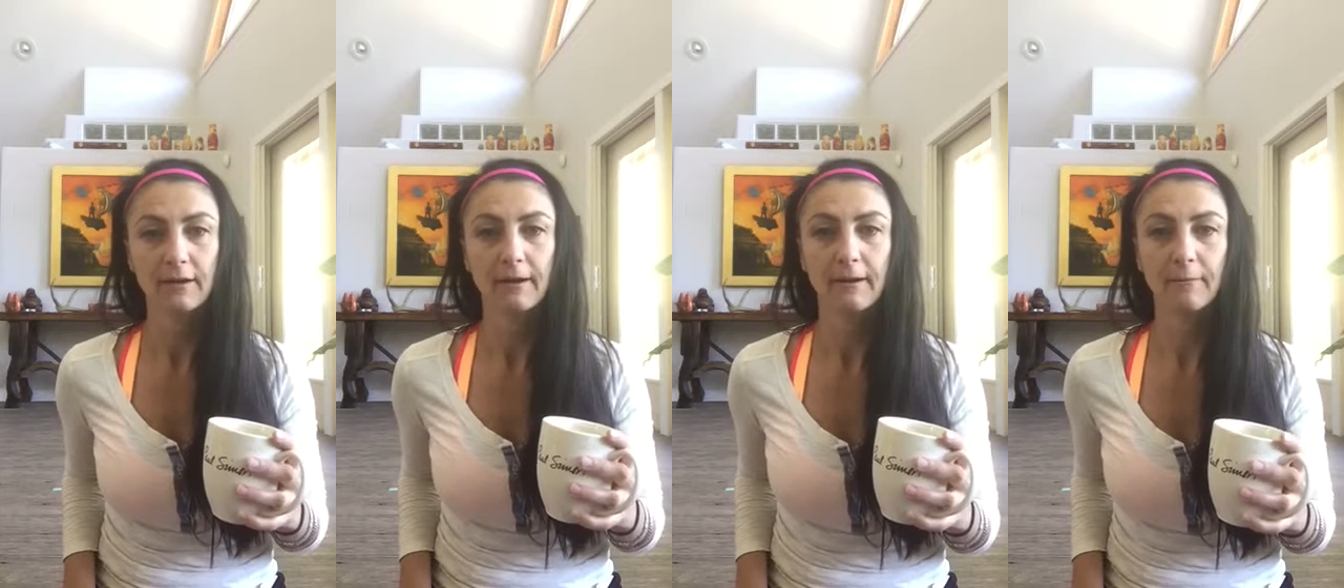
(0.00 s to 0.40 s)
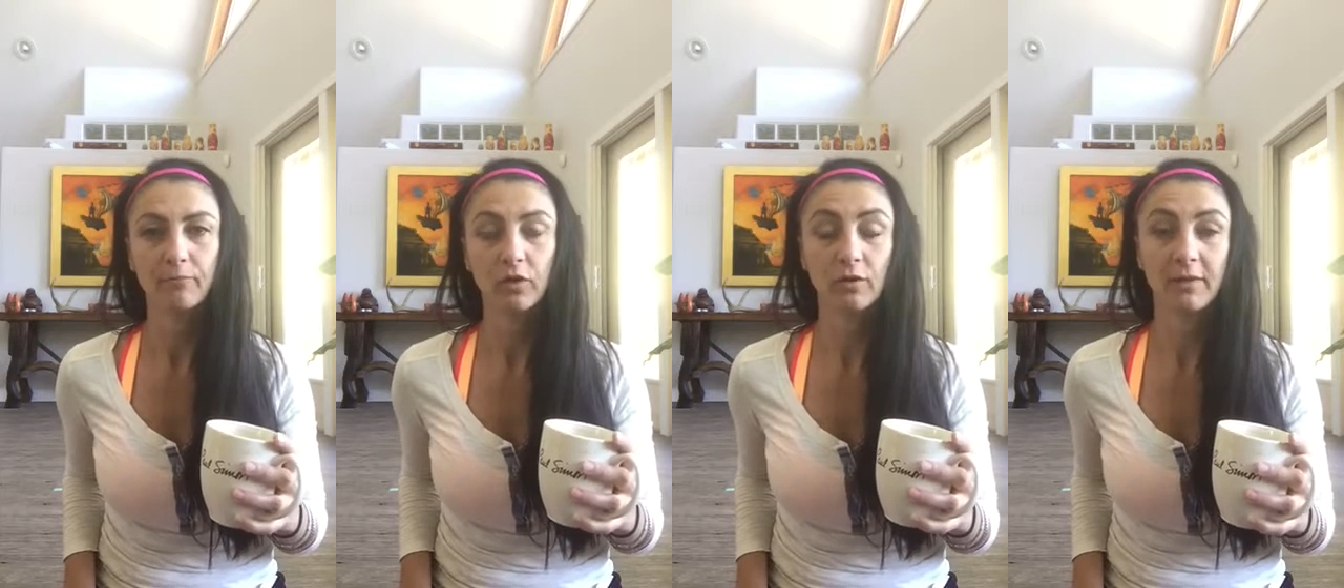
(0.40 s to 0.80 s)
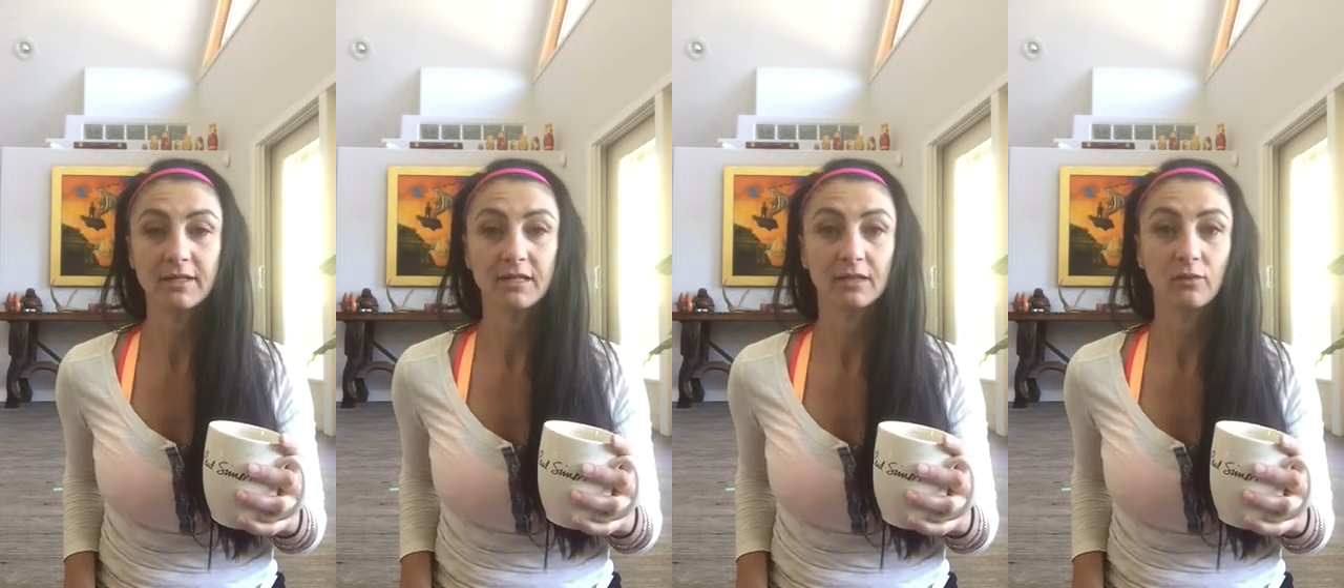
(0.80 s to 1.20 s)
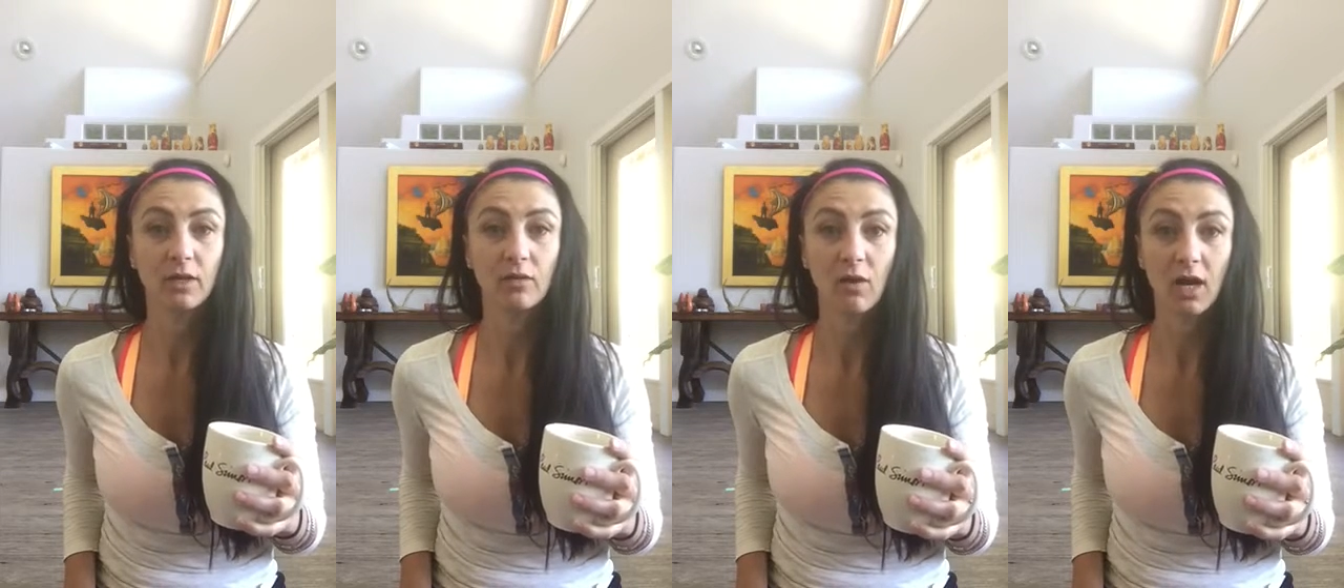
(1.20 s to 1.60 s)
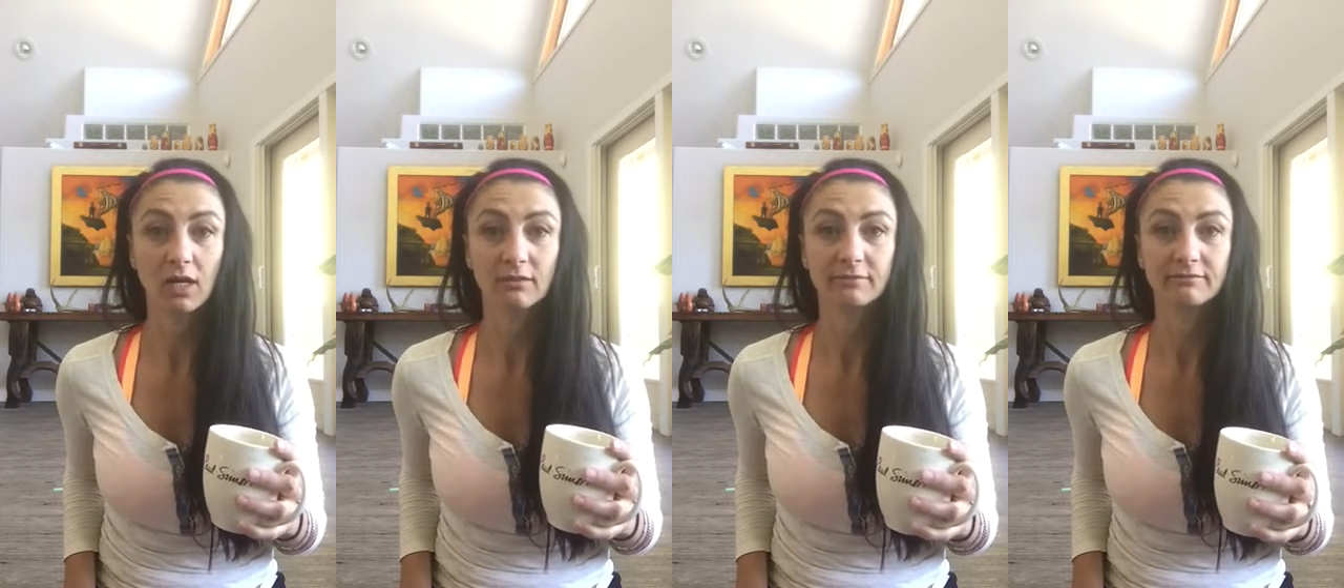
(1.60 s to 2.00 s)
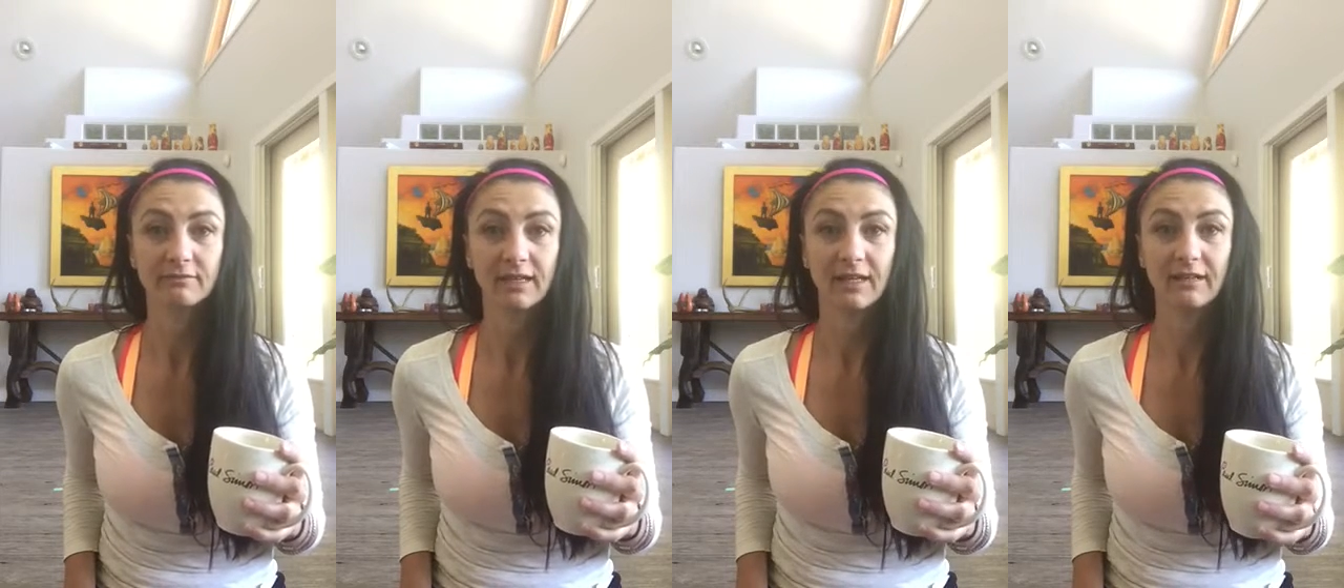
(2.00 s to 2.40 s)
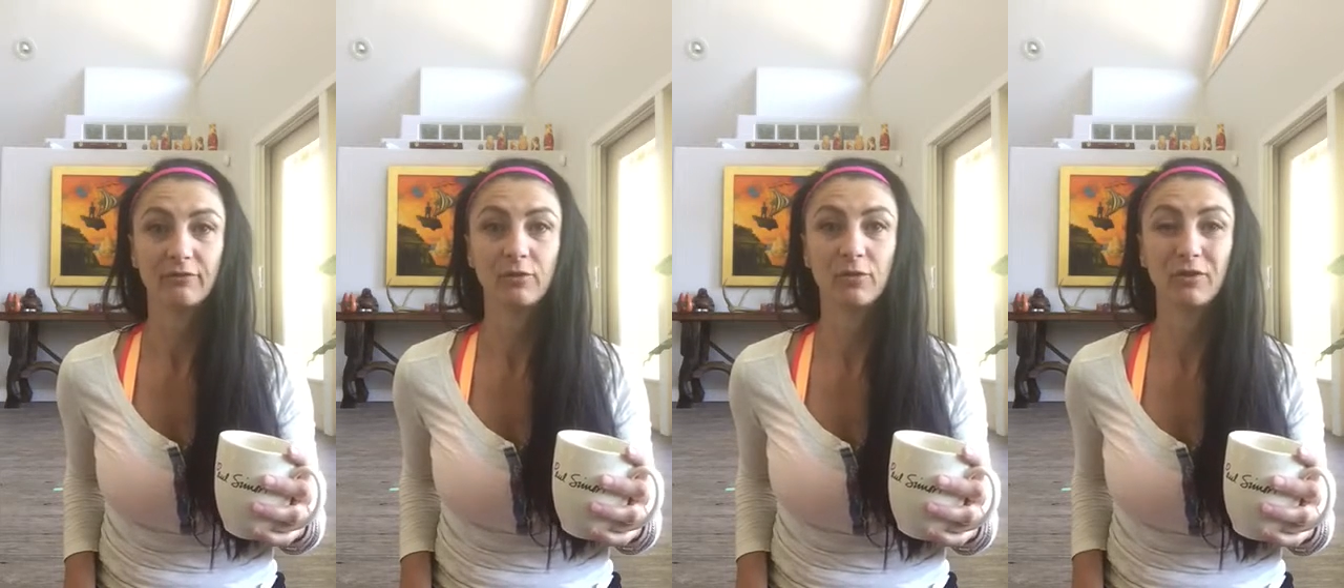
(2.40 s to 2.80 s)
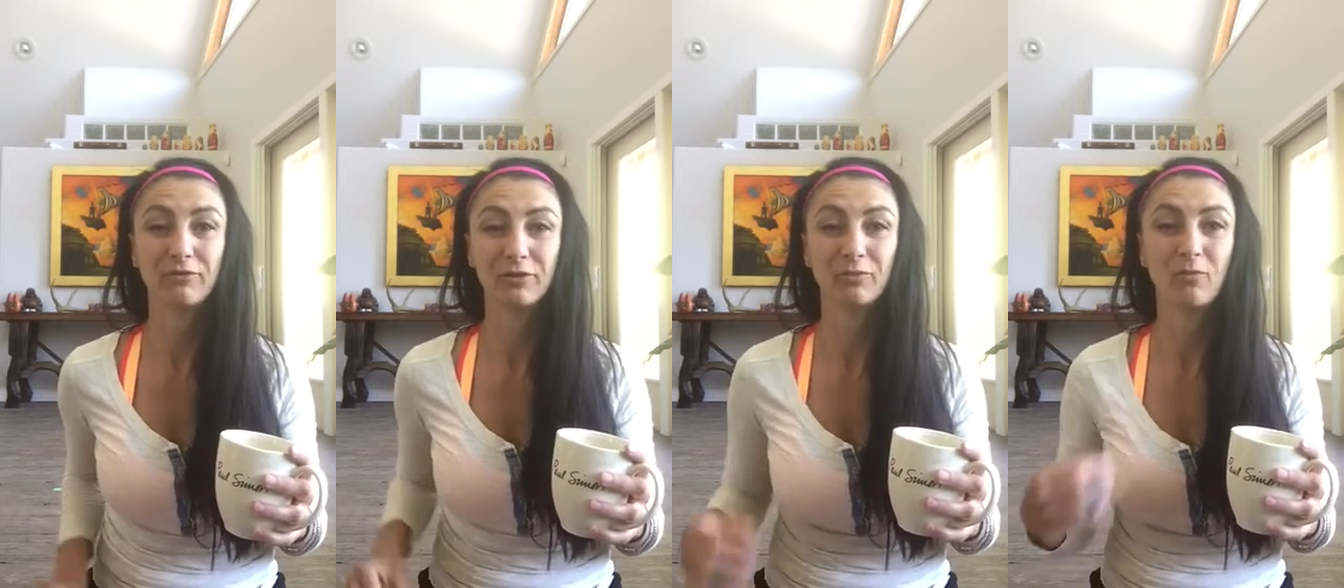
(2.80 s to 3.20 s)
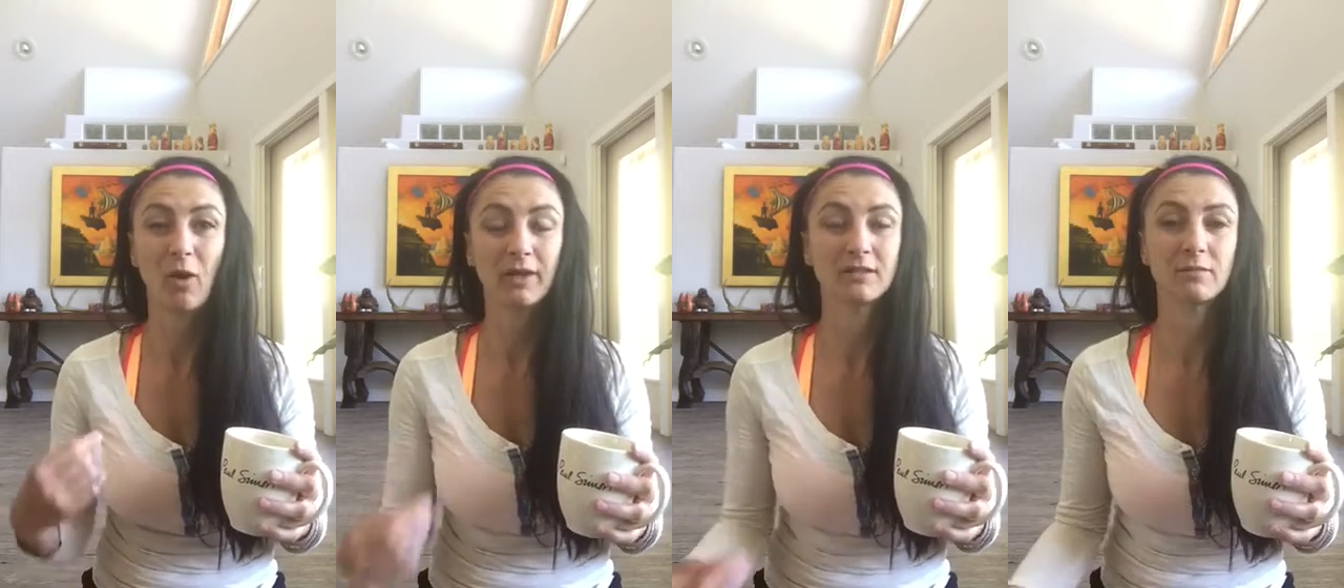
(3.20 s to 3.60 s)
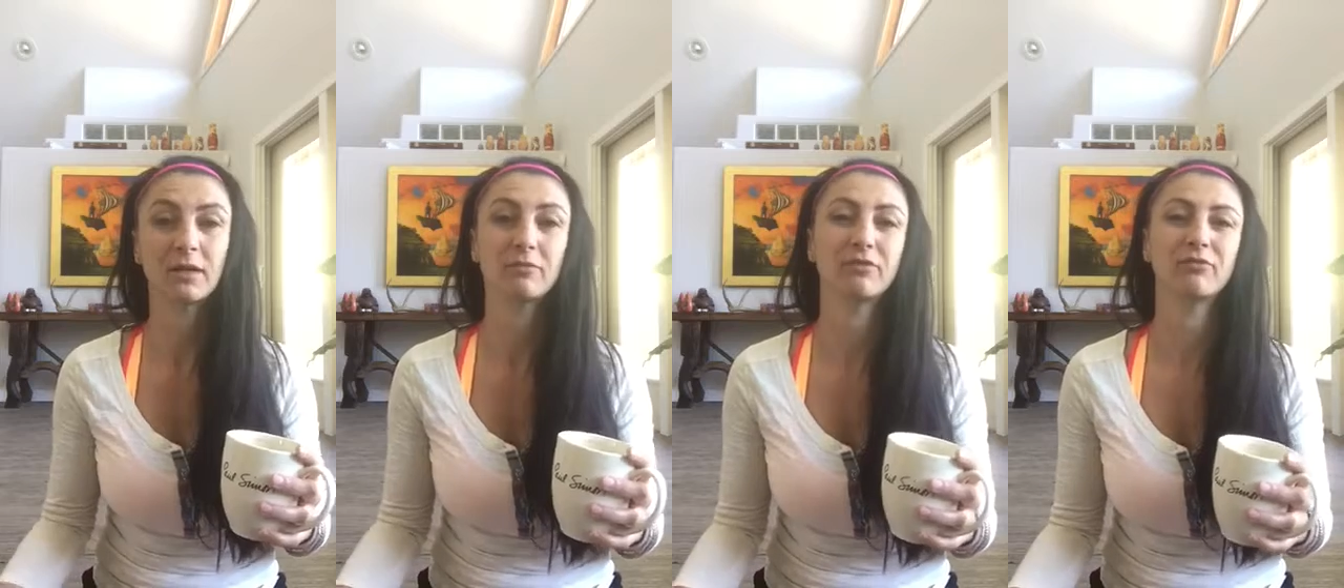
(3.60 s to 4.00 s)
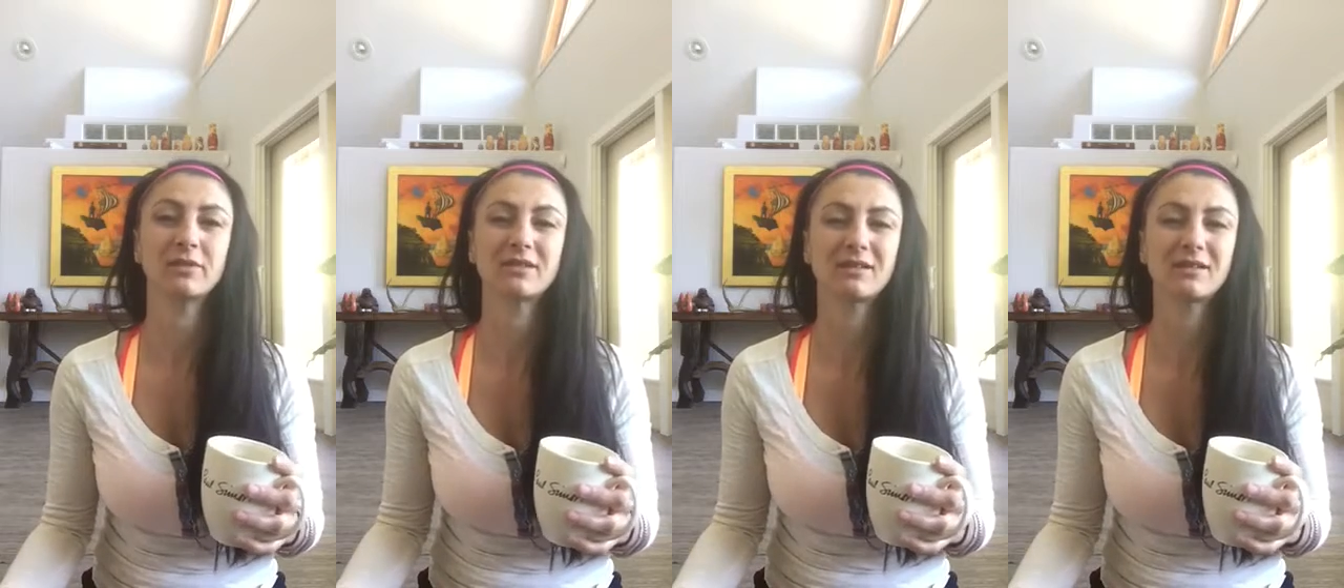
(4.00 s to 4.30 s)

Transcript: Um, you're amazing the way you are. And if you if you're wanting to make improvements,